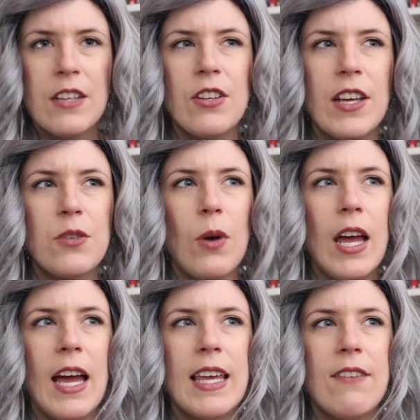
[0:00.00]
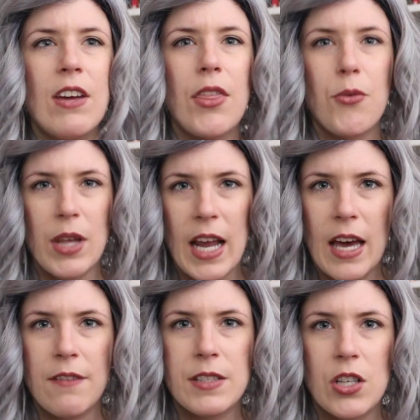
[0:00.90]
So that's why I give it three and a
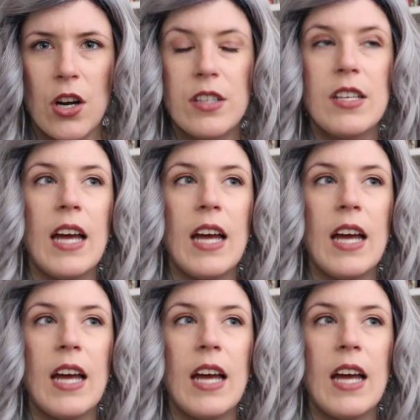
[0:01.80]
half stars.